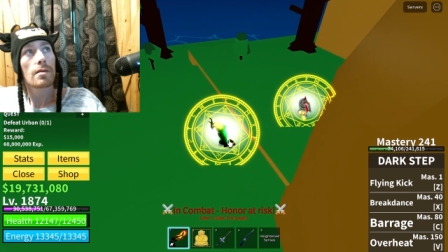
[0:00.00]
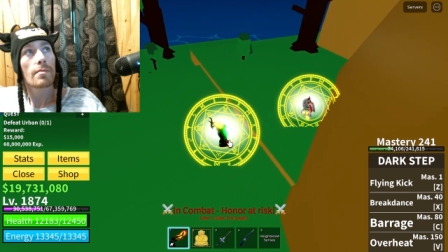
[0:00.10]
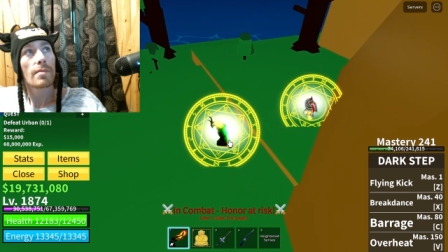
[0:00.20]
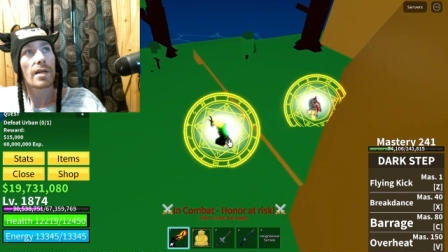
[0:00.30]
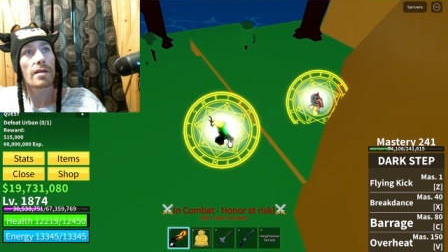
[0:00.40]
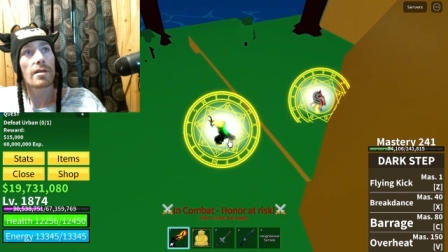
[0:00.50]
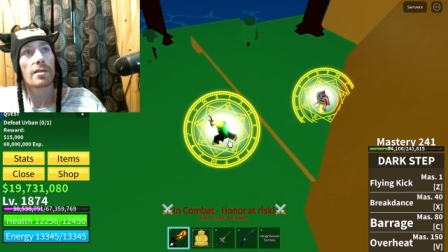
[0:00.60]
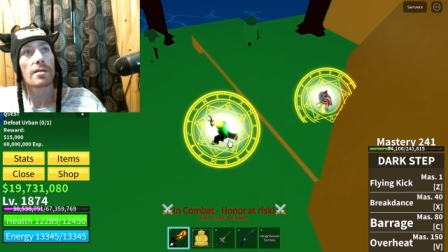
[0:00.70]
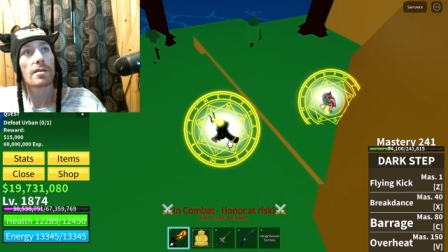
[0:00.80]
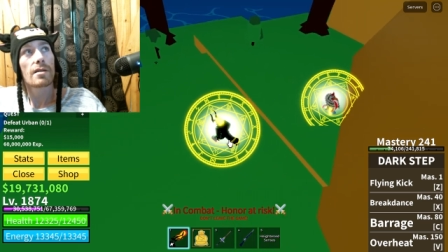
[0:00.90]
My
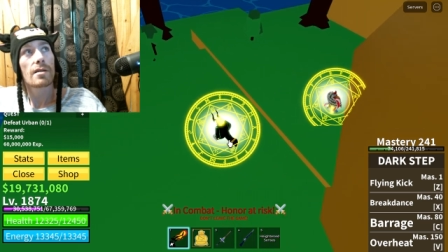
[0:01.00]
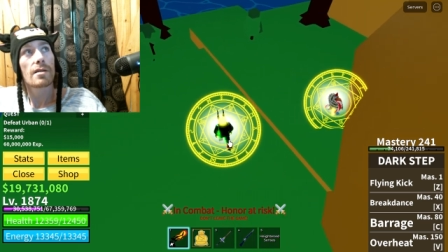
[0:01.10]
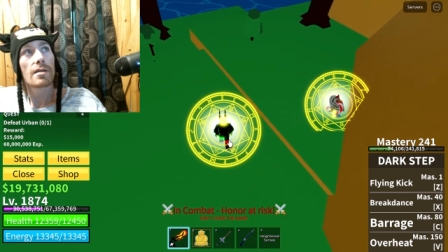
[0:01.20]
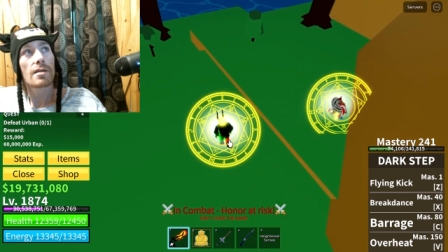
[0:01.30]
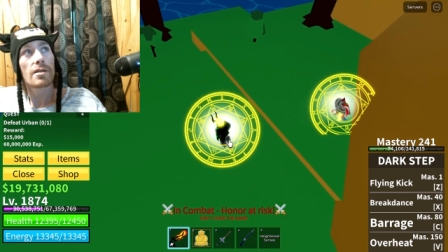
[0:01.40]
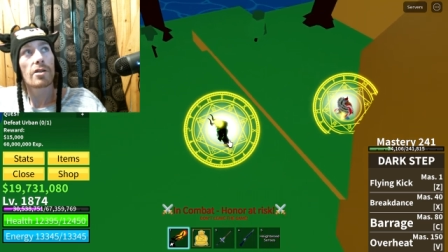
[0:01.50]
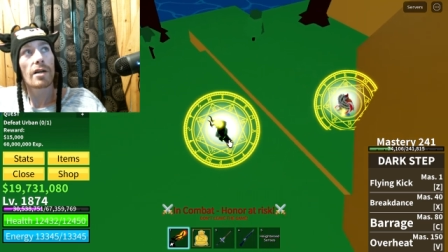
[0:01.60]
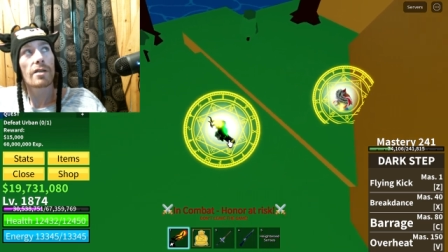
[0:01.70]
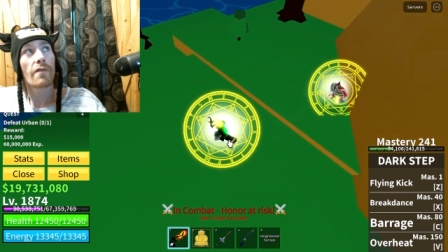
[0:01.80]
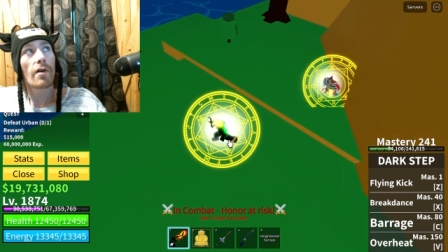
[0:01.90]
goodness. You
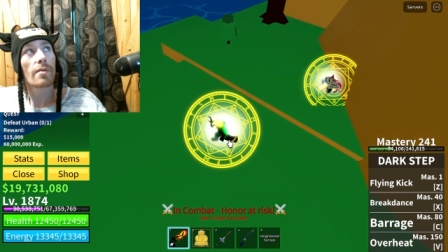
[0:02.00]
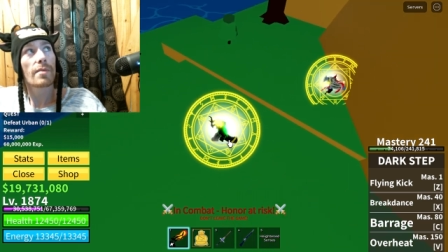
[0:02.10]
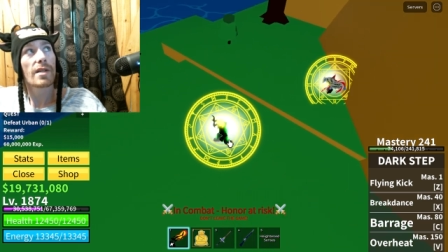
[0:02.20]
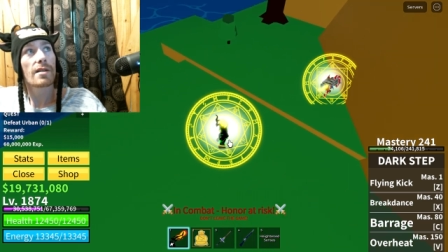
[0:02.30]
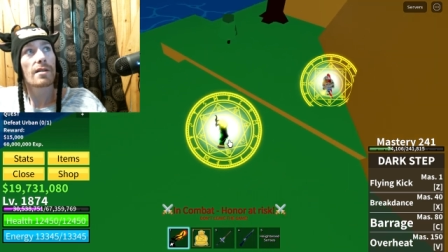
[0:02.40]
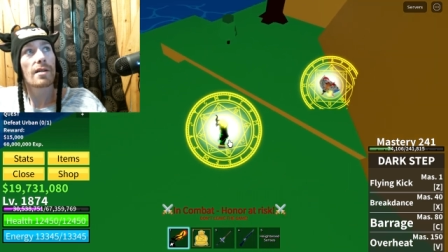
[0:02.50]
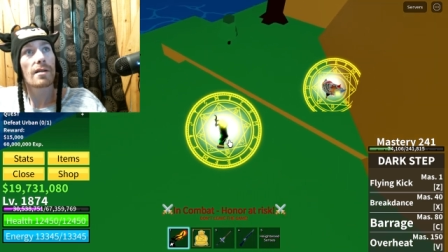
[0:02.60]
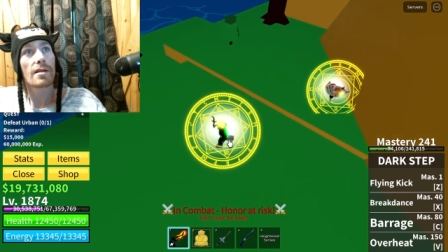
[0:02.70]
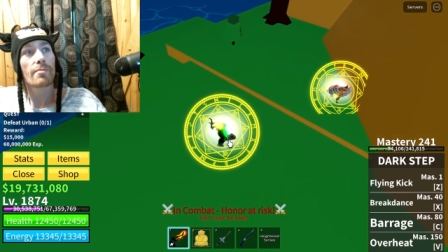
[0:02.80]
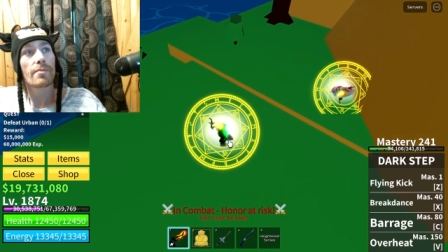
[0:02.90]
transformed and
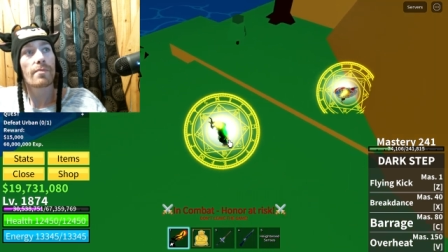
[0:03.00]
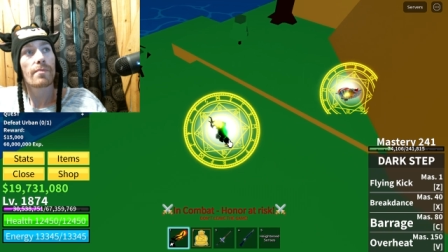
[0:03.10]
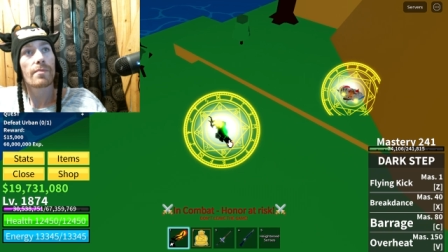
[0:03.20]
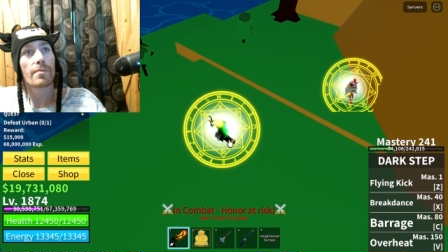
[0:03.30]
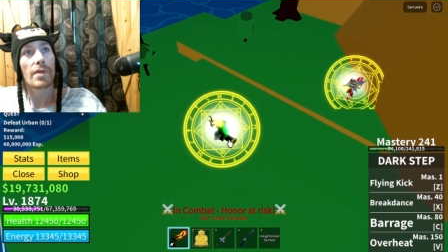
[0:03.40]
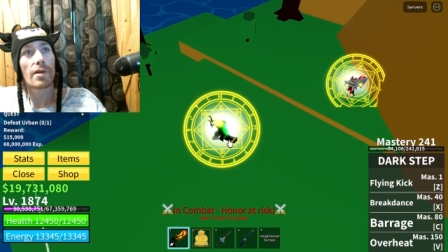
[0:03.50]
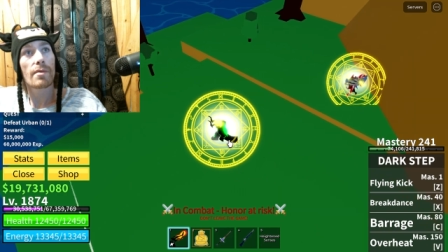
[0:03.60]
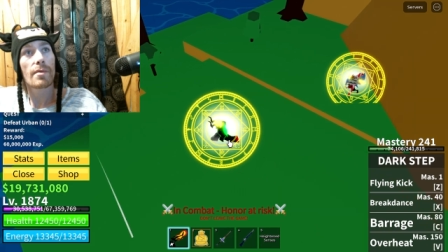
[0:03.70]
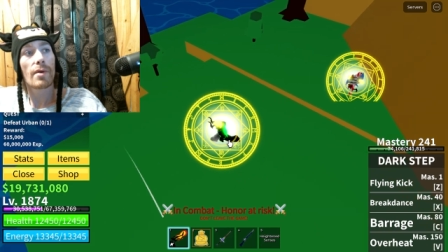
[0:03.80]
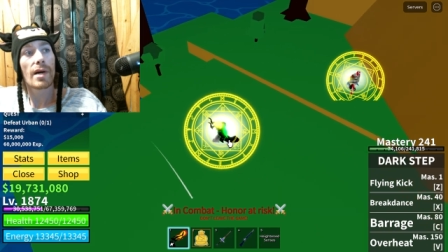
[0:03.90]
nearly blew him
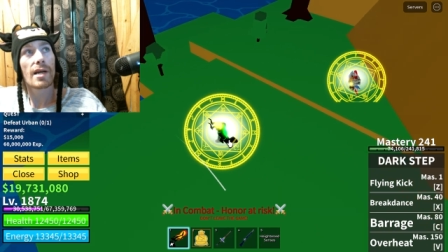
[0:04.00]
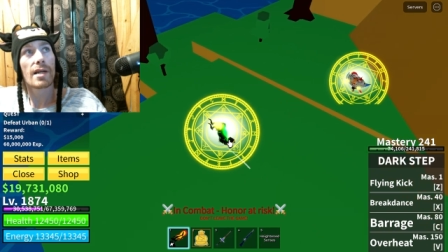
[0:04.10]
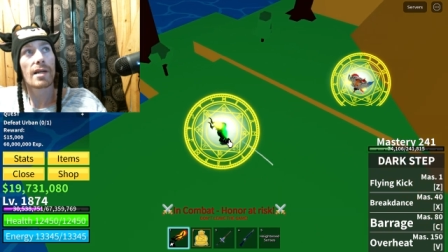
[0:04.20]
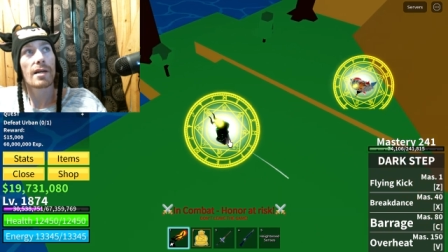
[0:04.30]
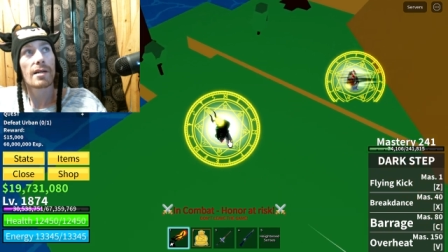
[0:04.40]
away.